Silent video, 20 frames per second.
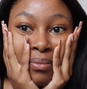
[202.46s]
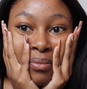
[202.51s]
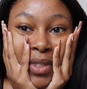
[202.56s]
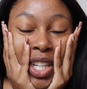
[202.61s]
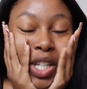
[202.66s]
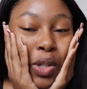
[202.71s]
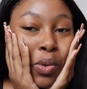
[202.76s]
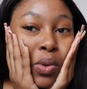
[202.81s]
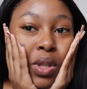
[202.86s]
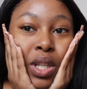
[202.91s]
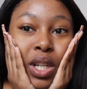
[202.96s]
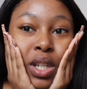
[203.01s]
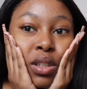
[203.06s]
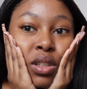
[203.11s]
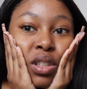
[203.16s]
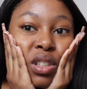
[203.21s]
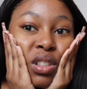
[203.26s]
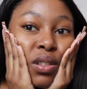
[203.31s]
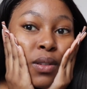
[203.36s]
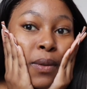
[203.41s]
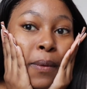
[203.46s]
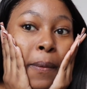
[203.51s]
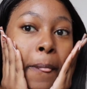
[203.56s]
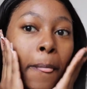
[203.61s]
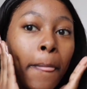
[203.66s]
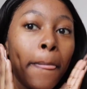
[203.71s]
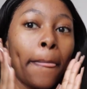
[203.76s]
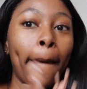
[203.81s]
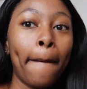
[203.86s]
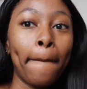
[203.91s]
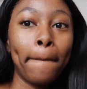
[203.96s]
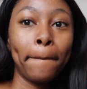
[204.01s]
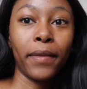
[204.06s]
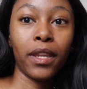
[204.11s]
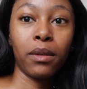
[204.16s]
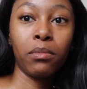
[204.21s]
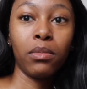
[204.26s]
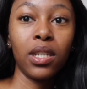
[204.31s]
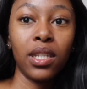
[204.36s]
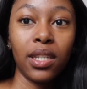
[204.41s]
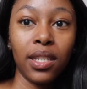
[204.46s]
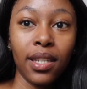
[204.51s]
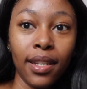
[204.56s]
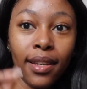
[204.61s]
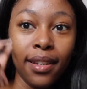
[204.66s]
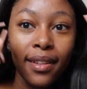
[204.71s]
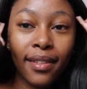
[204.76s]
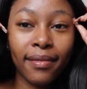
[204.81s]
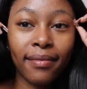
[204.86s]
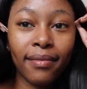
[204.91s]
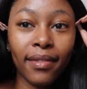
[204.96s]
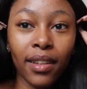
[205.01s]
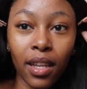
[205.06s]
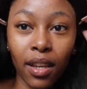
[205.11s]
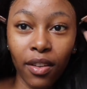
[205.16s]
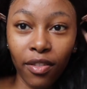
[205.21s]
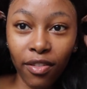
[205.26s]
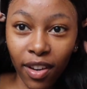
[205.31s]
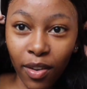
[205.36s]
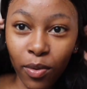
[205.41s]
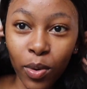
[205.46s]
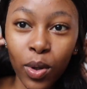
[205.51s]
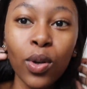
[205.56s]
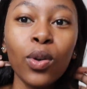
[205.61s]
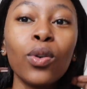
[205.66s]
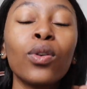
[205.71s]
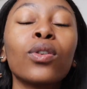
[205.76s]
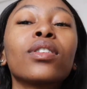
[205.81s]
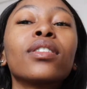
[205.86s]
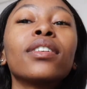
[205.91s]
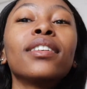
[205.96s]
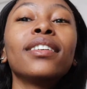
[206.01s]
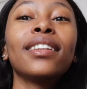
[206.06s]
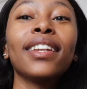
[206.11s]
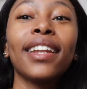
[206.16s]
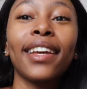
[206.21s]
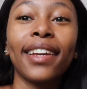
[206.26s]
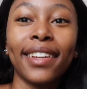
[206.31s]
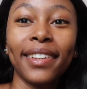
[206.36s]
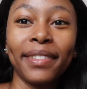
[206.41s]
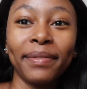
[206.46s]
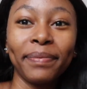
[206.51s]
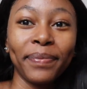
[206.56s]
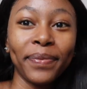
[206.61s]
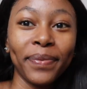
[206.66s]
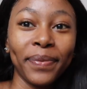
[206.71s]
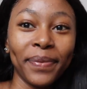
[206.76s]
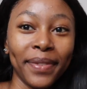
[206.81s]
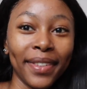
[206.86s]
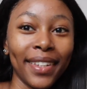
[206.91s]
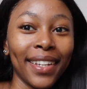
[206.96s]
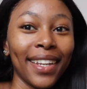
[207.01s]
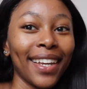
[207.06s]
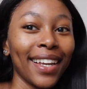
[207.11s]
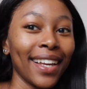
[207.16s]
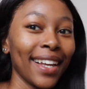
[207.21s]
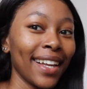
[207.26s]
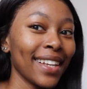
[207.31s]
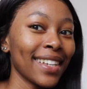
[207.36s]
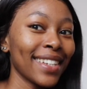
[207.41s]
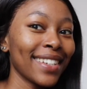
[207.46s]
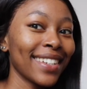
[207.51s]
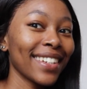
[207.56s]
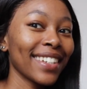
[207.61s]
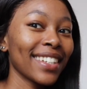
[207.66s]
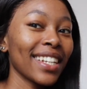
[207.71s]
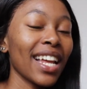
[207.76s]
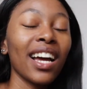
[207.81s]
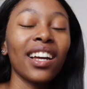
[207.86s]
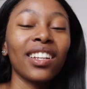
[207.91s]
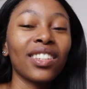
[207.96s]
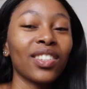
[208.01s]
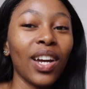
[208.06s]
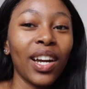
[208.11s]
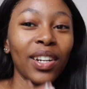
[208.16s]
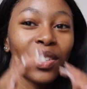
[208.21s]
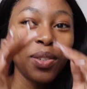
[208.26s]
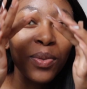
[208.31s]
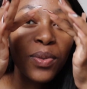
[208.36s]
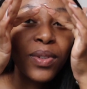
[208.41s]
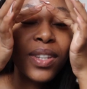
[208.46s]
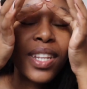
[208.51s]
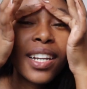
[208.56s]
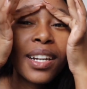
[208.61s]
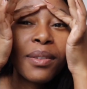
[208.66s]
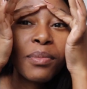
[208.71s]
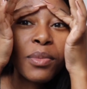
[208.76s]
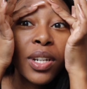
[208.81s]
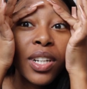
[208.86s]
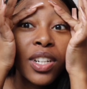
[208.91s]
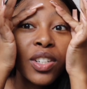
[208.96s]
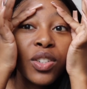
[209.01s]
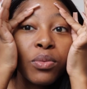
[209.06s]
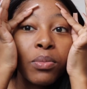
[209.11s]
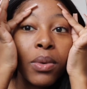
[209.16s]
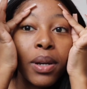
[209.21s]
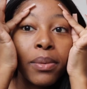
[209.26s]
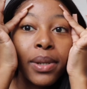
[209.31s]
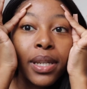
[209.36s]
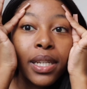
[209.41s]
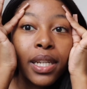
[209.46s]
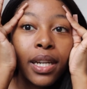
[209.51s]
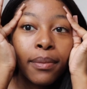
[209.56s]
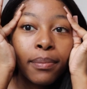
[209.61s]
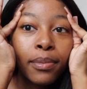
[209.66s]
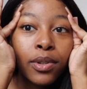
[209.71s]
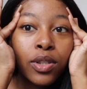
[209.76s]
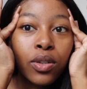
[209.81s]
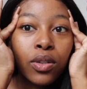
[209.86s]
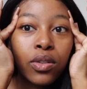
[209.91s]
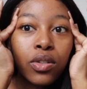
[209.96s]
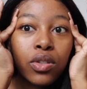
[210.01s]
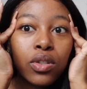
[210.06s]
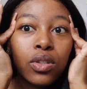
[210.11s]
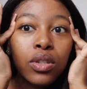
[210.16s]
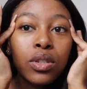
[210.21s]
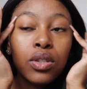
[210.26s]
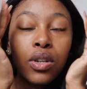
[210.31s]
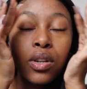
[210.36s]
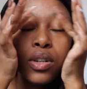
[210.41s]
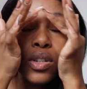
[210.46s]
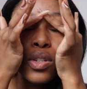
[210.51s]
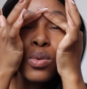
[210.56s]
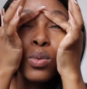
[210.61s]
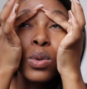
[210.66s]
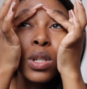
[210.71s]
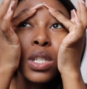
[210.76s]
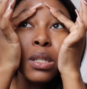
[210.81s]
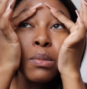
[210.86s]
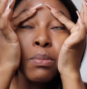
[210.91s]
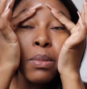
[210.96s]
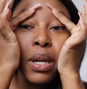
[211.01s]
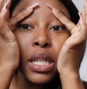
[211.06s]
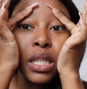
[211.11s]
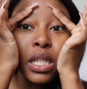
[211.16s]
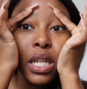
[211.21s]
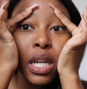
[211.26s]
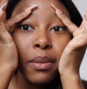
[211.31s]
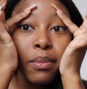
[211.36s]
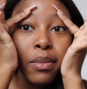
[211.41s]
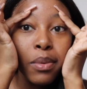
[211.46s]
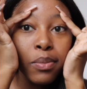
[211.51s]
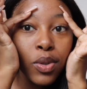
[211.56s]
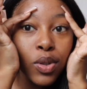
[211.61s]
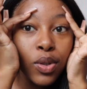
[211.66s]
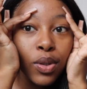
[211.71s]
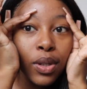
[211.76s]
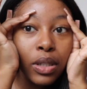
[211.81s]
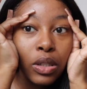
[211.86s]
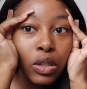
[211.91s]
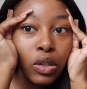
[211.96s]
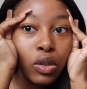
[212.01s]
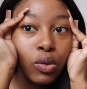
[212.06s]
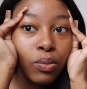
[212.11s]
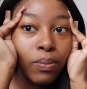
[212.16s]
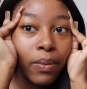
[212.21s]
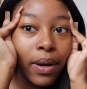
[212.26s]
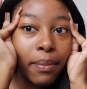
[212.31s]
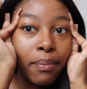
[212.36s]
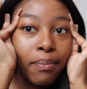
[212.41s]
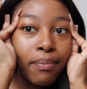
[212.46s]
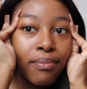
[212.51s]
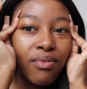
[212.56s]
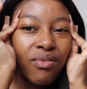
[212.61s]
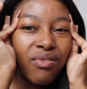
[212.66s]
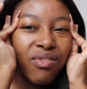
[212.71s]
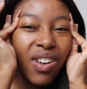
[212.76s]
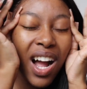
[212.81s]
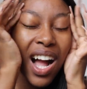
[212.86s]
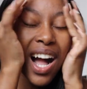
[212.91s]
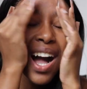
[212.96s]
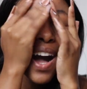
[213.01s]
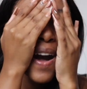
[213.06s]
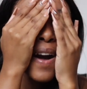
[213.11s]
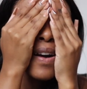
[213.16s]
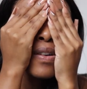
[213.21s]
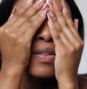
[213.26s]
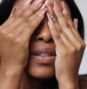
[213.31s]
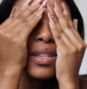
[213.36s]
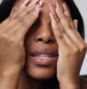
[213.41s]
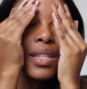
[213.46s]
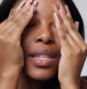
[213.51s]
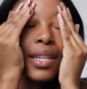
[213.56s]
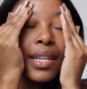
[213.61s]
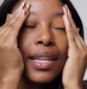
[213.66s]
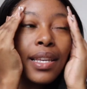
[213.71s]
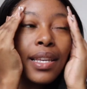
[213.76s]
I don't think so. Let me see if I will look good. Like, just I don't think I'm gonna do my makeup. It's going to waste my time. I'm just going to do my brows.